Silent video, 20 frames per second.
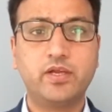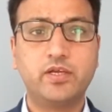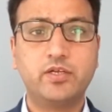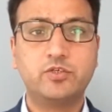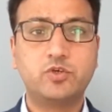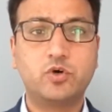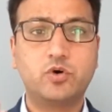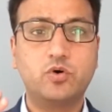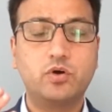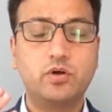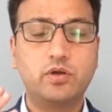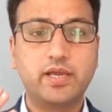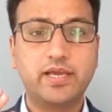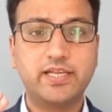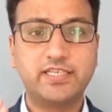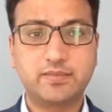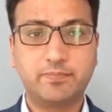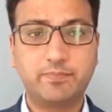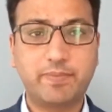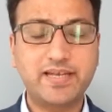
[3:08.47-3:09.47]
So
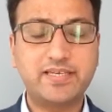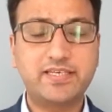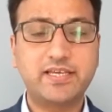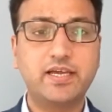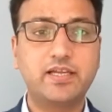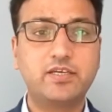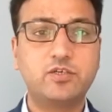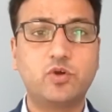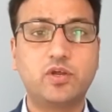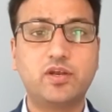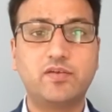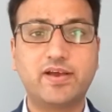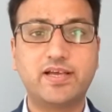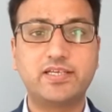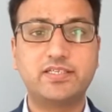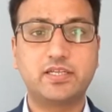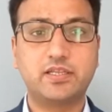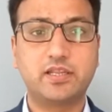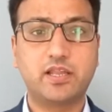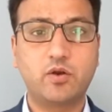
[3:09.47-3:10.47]
it's better to
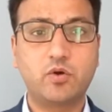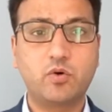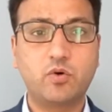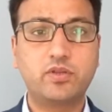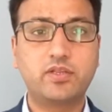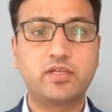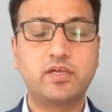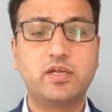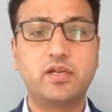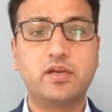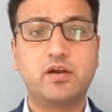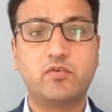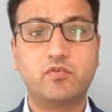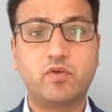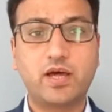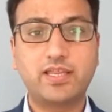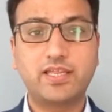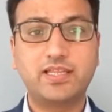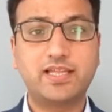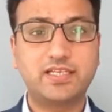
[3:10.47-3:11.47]
invest in the north
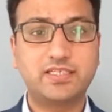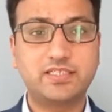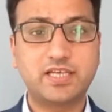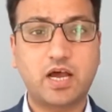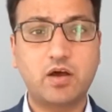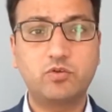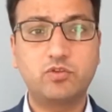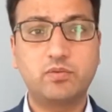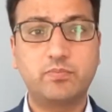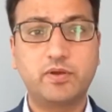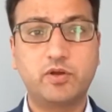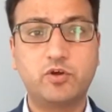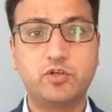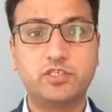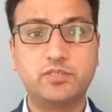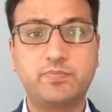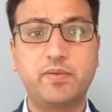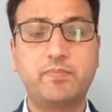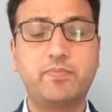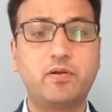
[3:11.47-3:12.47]
rather than south,
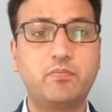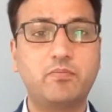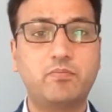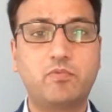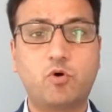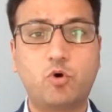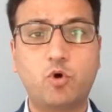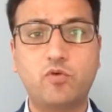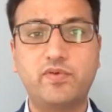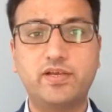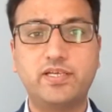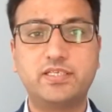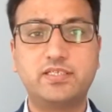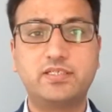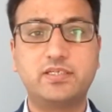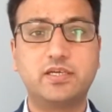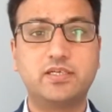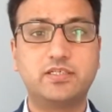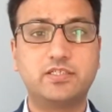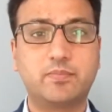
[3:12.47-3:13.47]
because people always
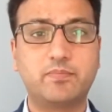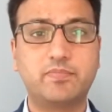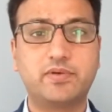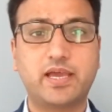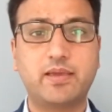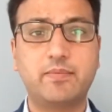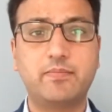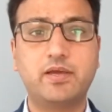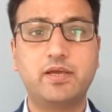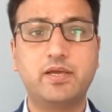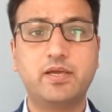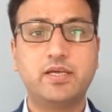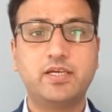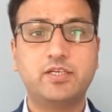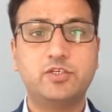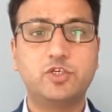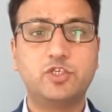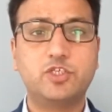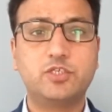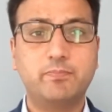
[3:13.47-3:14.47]
sometimes
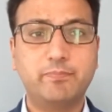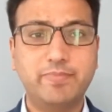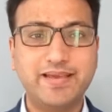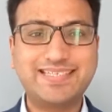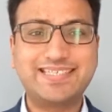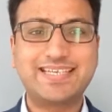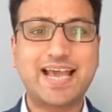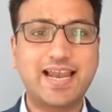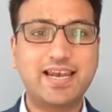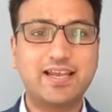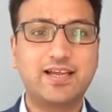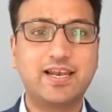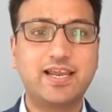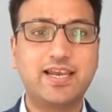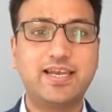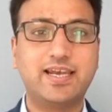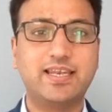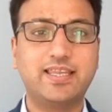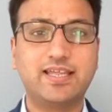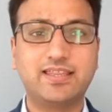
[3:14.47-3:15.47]
just
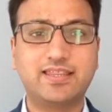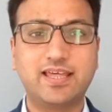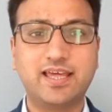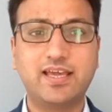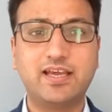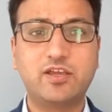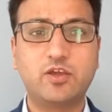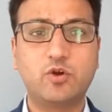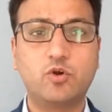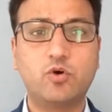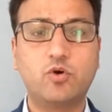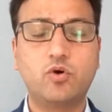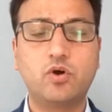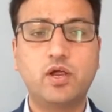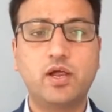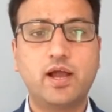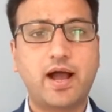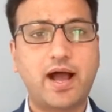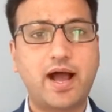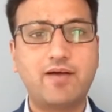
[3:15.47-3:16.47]
miscalculate and they think,
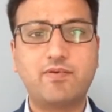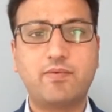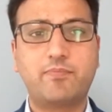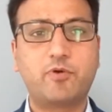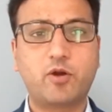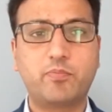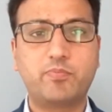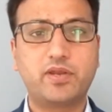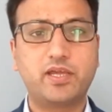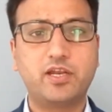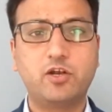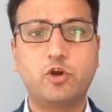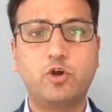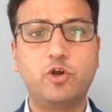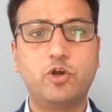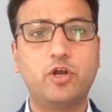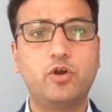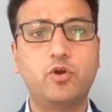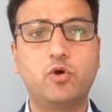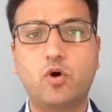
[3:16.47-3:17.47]
I have a property in
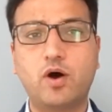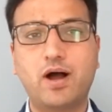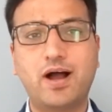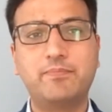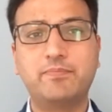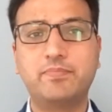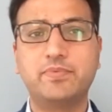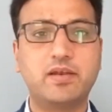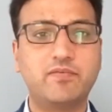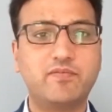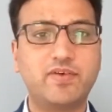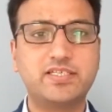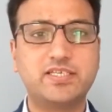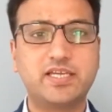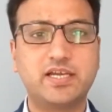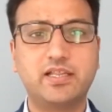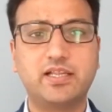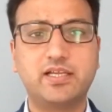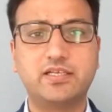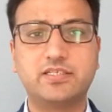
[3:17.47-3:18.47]
London, or I'm
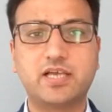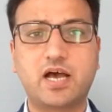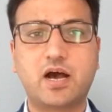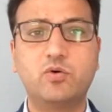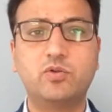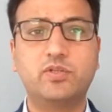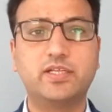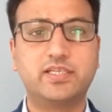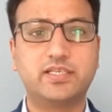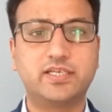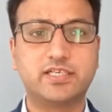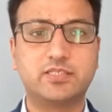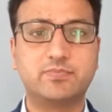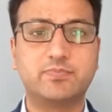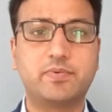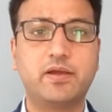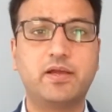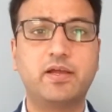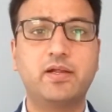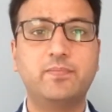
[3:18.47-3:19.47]
investing in the south,
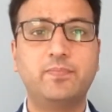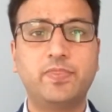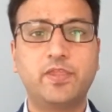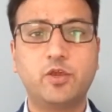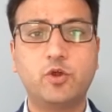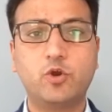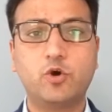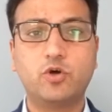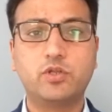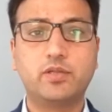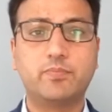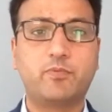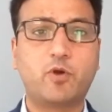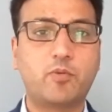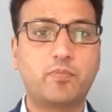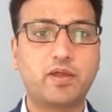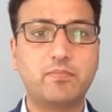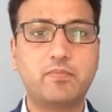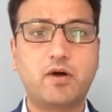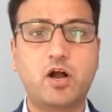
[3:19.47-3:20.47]
the
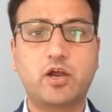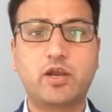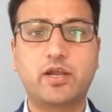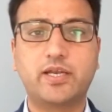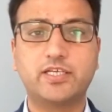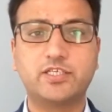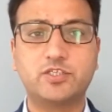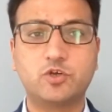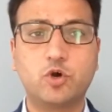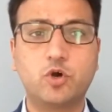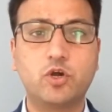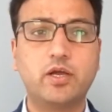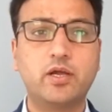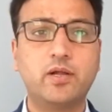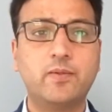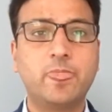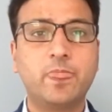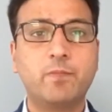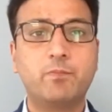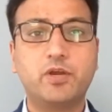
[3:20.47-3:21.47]
property market is good.
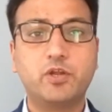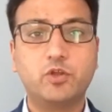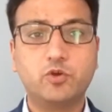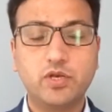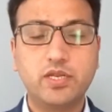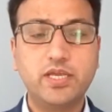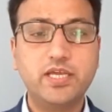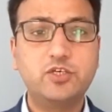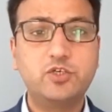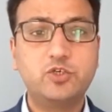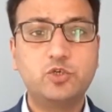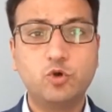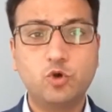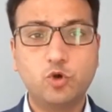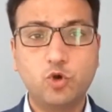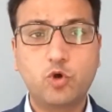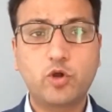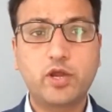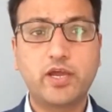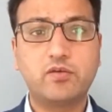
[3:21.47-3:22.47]
But you need to
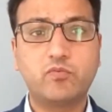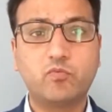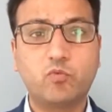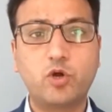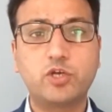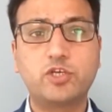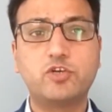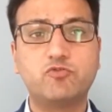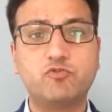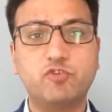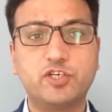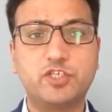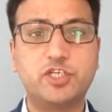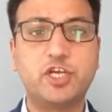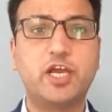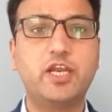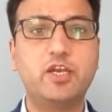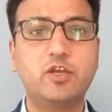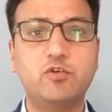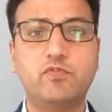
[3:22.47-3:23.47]
look at what
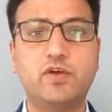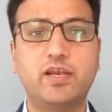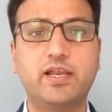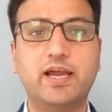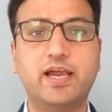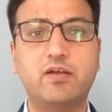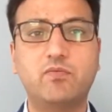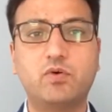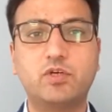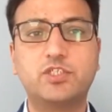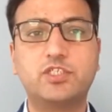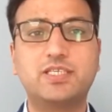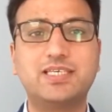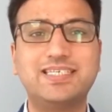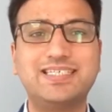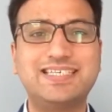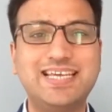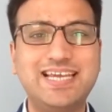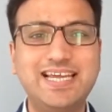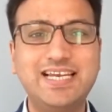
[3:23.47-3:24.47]
return you will get, what's the
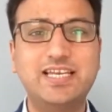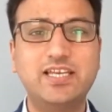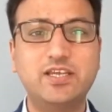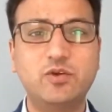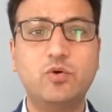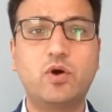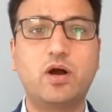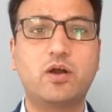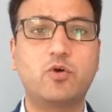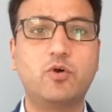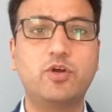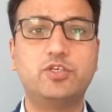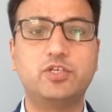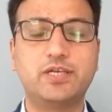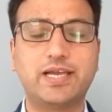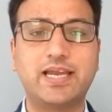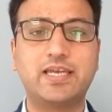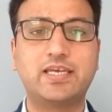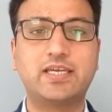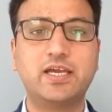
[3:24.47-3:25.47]
yield you are going to
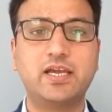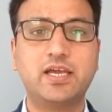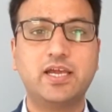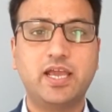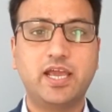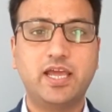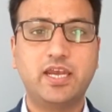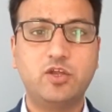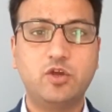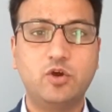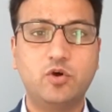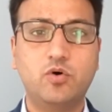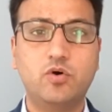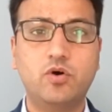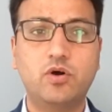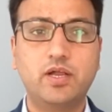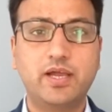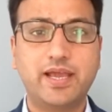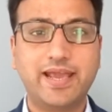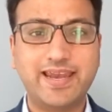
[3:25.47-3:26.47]
get in
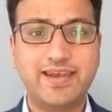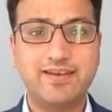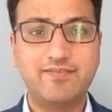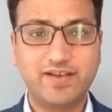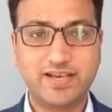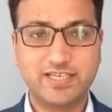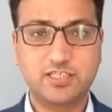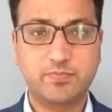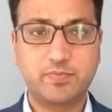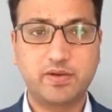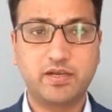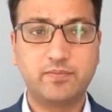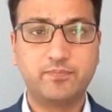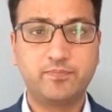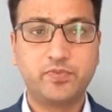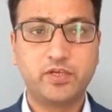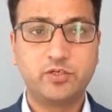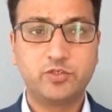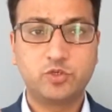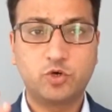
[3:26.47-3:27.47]
your investment.
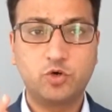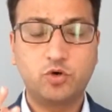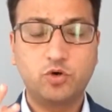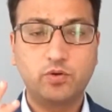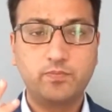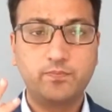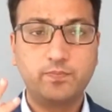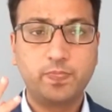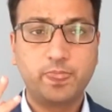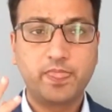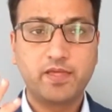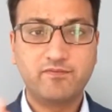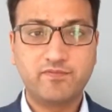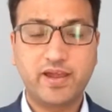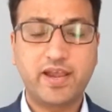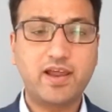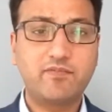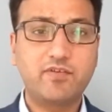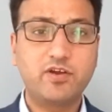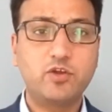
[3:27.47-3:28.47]
So
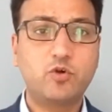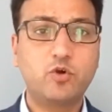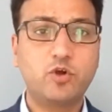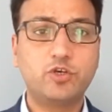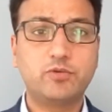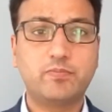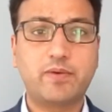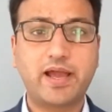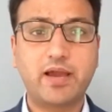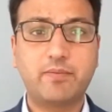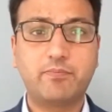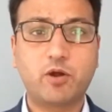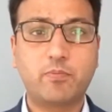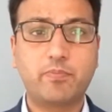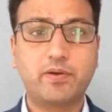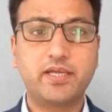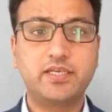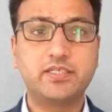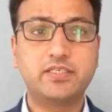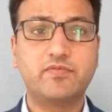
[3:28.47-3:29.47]
whenever you're going to buy a
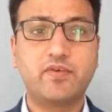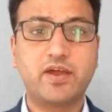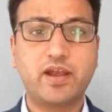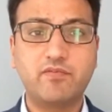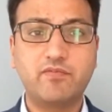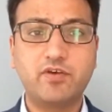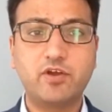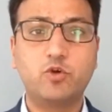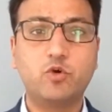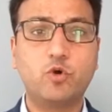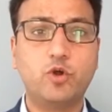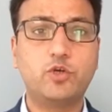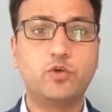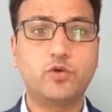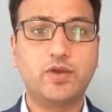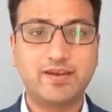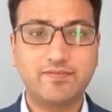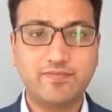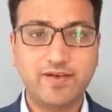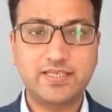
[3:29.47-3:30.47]
properties, whenever you're going
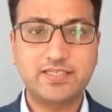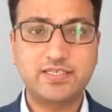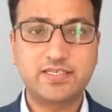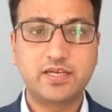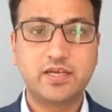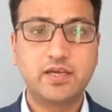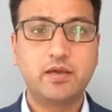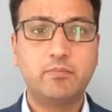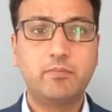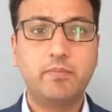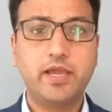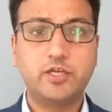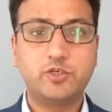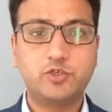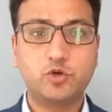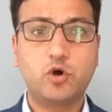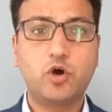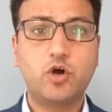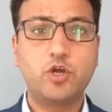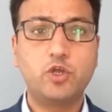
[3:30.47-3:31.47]
to invest, make
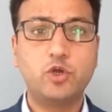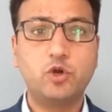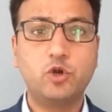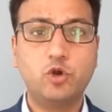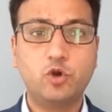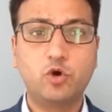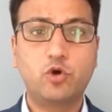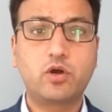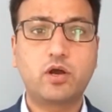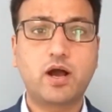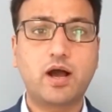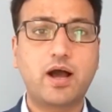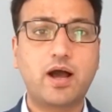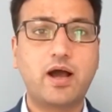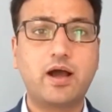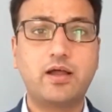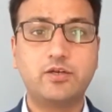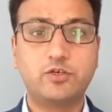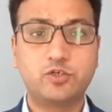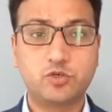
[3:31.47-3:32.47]
sure you look
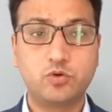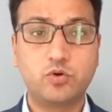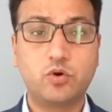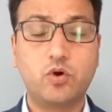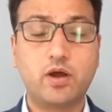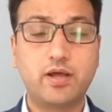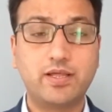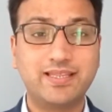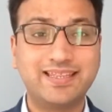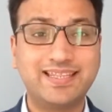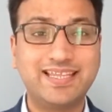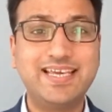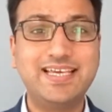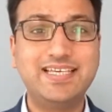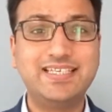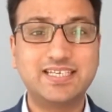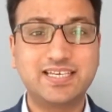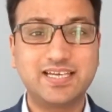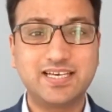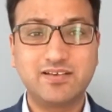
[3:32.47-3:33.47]
to
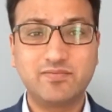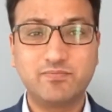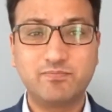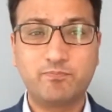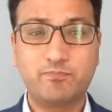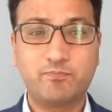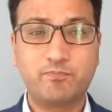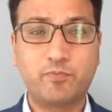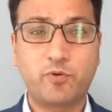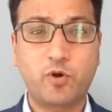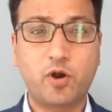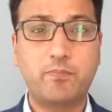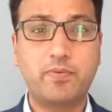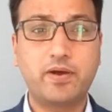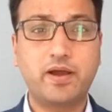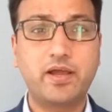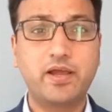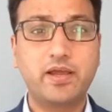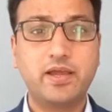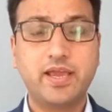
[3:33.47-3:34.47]
these
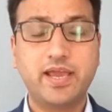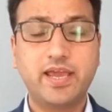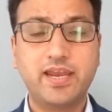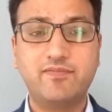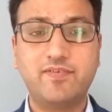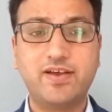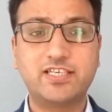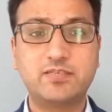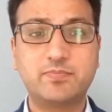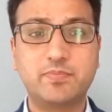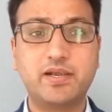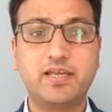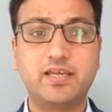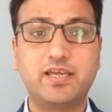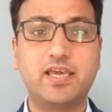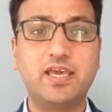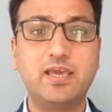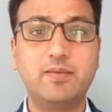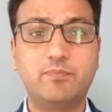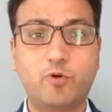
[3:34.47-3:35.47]
proper investment
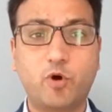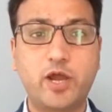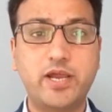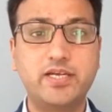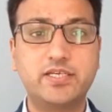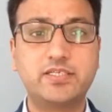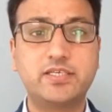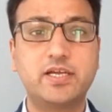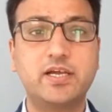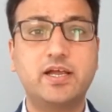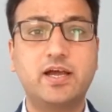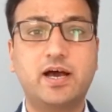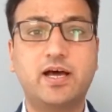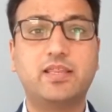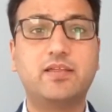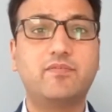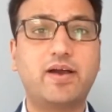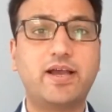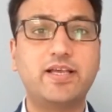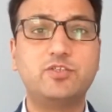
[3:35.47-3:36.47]
key points.
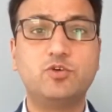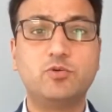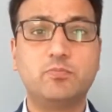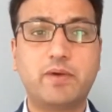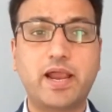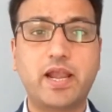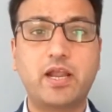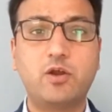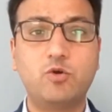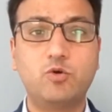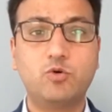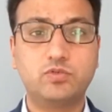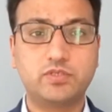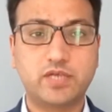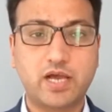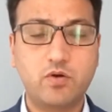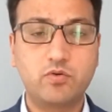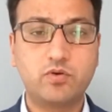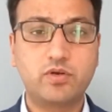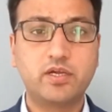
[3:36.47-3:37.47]
Otherwise you might lose
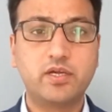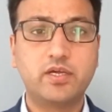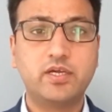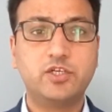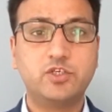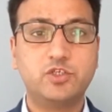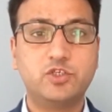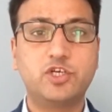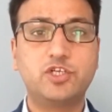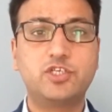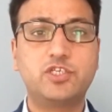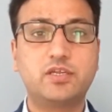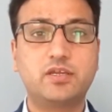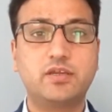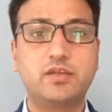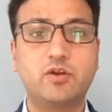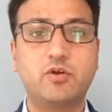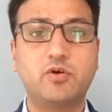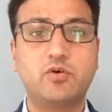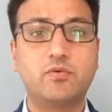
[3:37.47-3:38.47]
out. Just
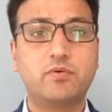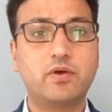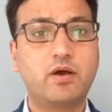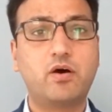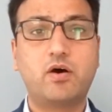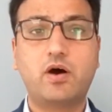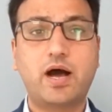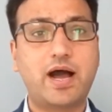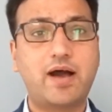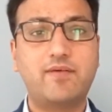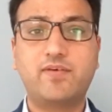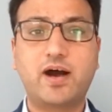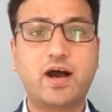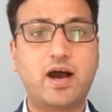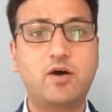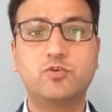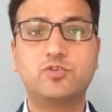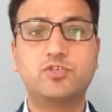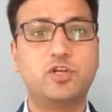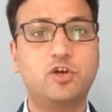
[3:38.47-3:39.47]
I have a
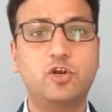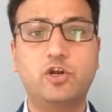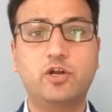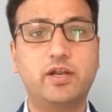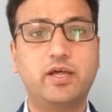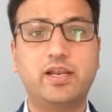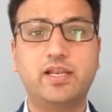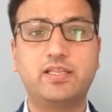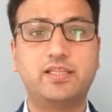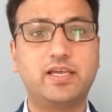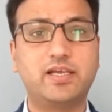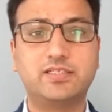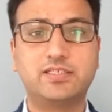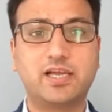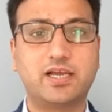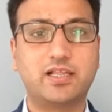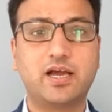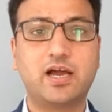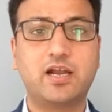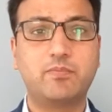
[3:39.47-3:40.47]
house in London and things
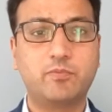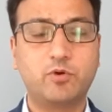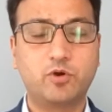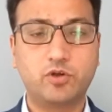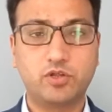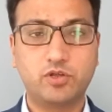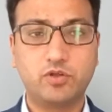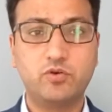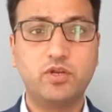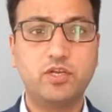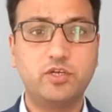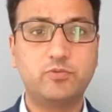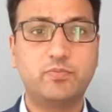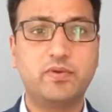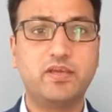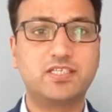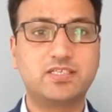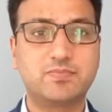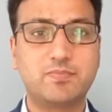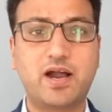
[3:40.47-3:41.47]
like that. But you need to
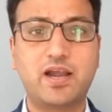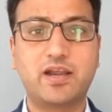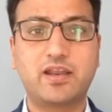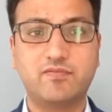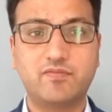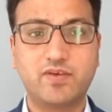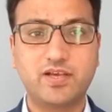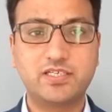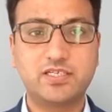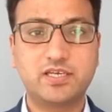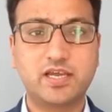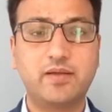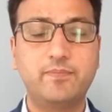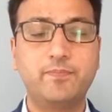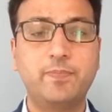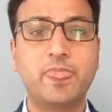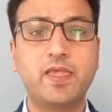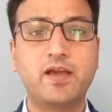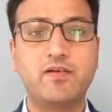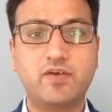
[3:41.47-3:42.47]
be a smart investor
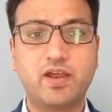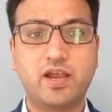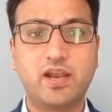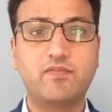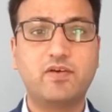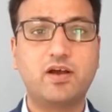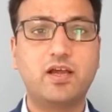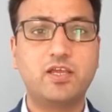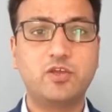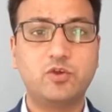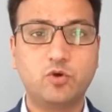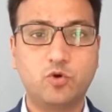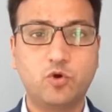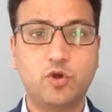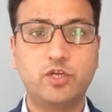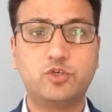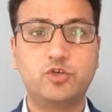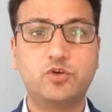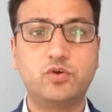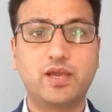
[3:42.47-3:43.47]
whenever you're
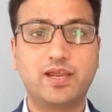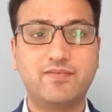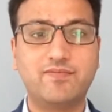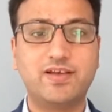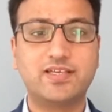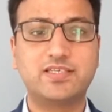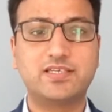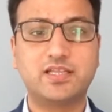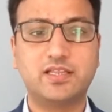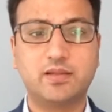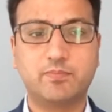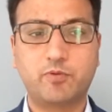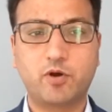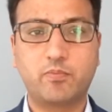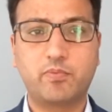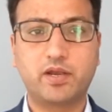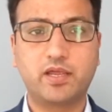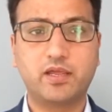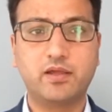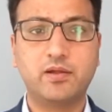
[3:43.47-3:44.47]
going to invest in the
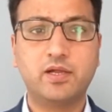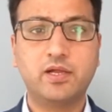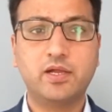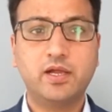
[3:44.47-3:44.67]
property.